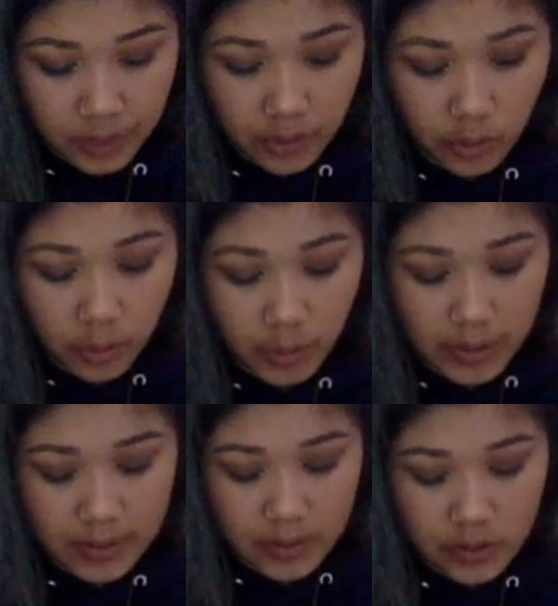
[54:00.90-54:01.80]
there will
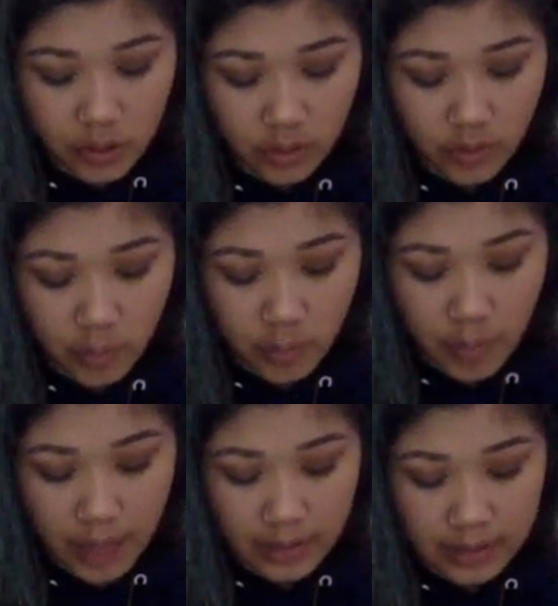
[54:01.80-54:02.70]
be some sort of
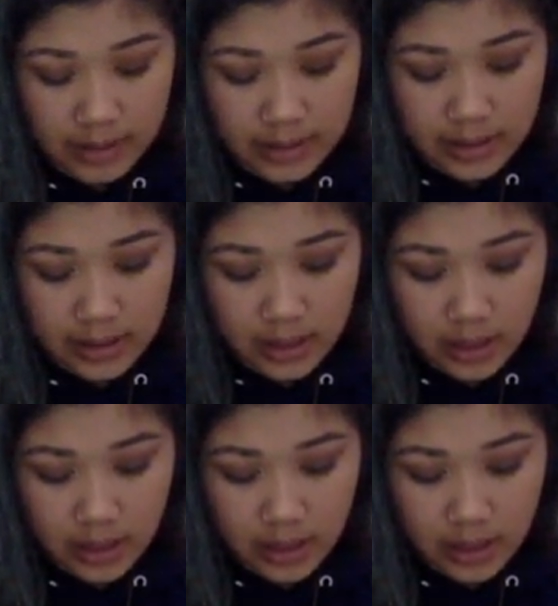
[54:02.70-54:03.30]
imbalance